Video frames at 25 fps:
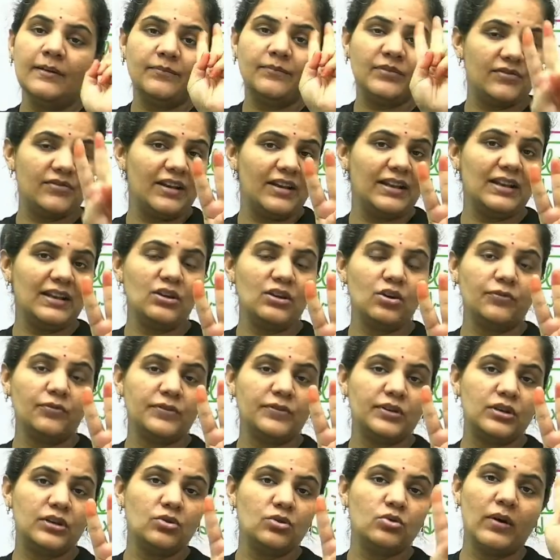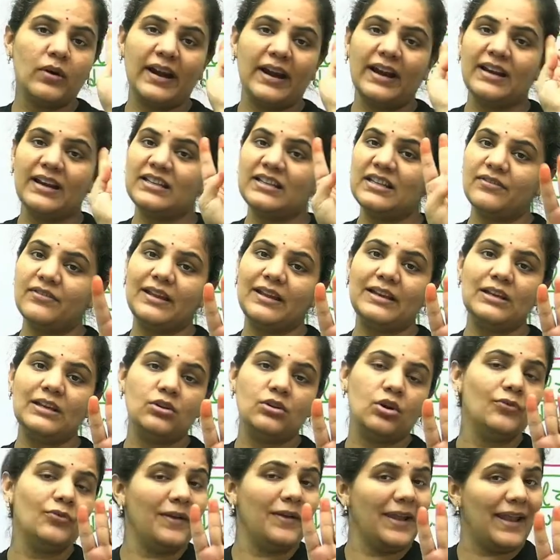the value of q, and the
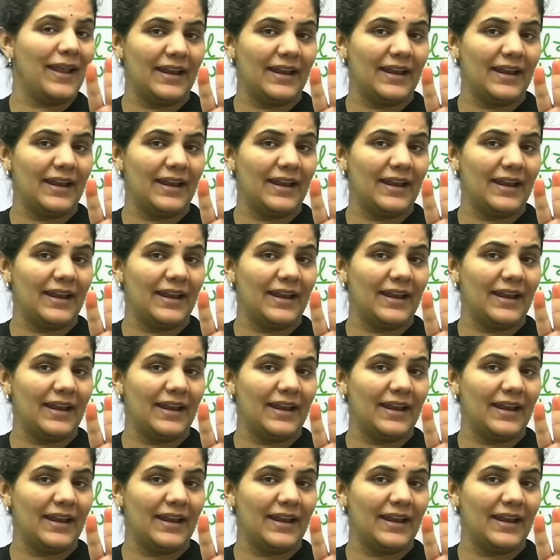value of